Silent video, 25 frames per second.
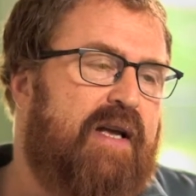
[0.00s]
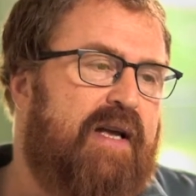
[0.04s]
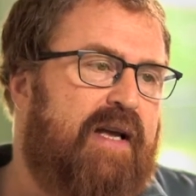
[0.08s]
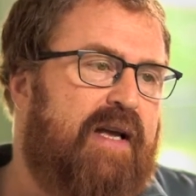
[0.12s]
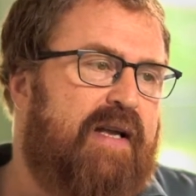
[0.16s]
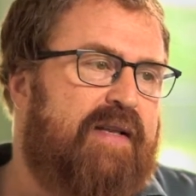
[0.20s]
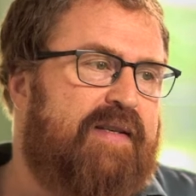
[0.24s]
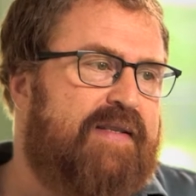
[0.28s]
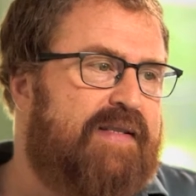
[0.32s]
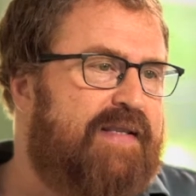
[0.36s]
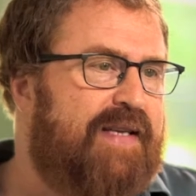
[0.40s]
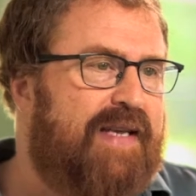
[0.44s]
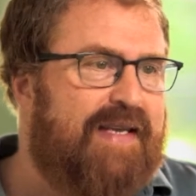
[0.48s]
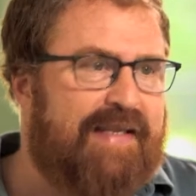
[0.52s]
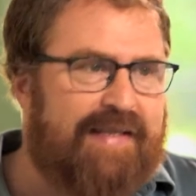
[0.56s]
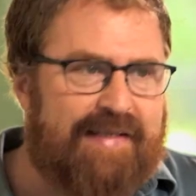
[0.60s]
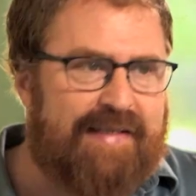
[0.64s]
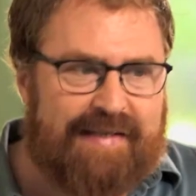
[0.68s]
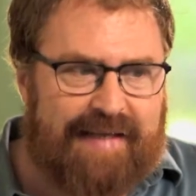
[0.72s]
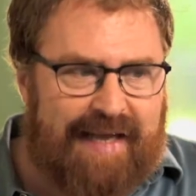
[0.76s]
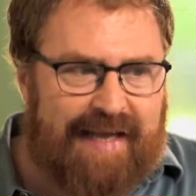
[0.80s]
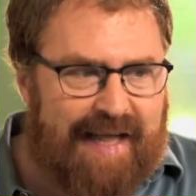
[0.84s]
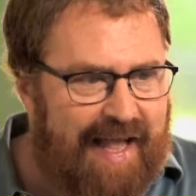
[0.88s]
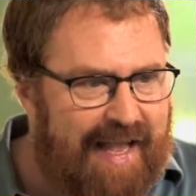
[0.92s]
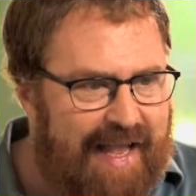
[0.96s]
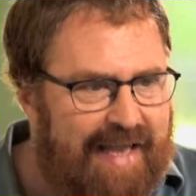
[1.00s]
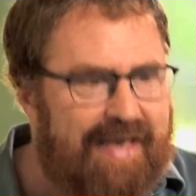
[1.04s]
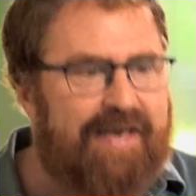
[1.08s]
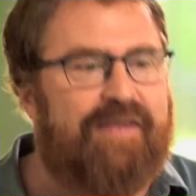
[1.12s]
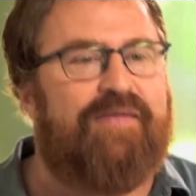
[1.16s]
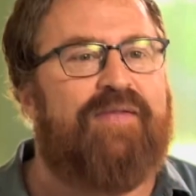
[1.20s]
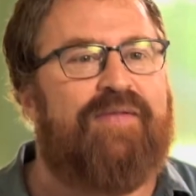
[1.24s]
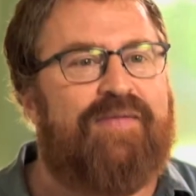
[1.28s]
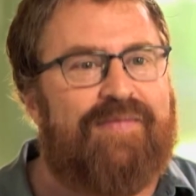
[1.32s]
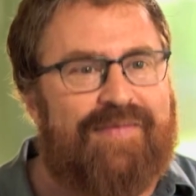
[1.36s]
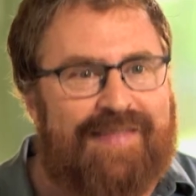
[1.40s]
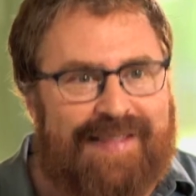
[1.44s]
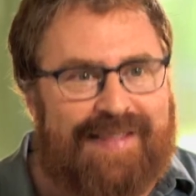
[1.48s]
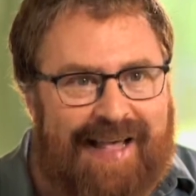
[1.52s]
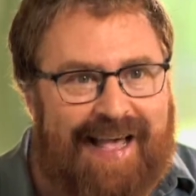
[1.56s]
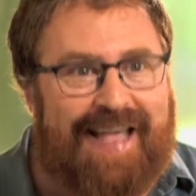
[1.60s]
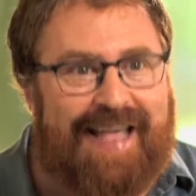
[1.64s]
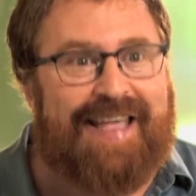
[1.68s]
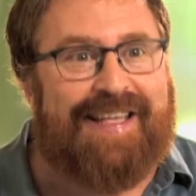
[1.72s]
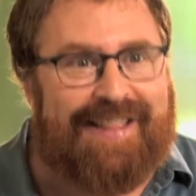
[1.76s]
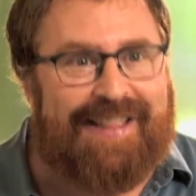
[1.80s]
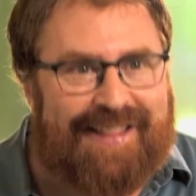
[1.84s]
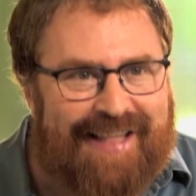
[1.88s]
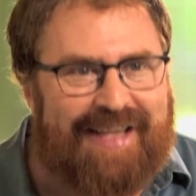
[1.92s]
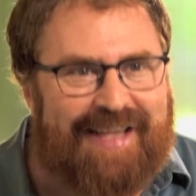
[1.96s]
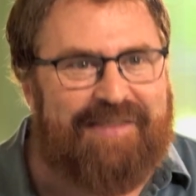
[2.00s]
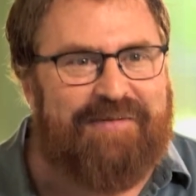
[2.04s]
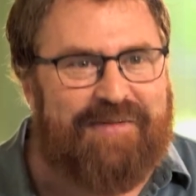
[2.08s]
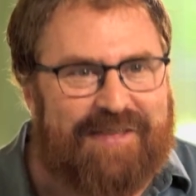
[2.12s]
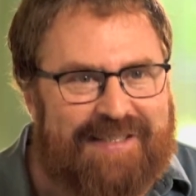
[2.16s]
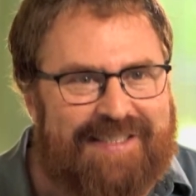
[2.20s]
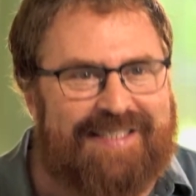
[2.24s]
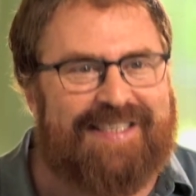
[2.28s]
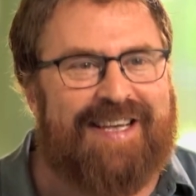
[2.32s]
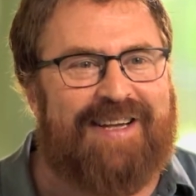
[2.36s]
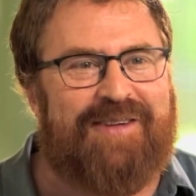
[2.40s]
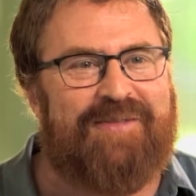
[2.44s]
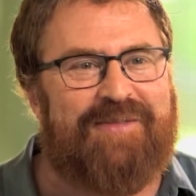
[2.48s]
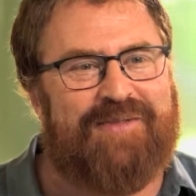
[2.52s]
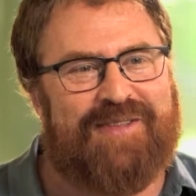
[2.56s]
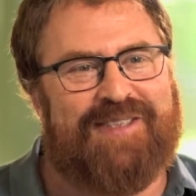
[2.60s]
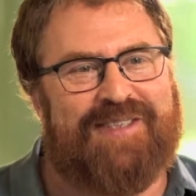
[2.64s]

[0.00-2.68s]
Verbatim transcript: it's it's kind of like life itself.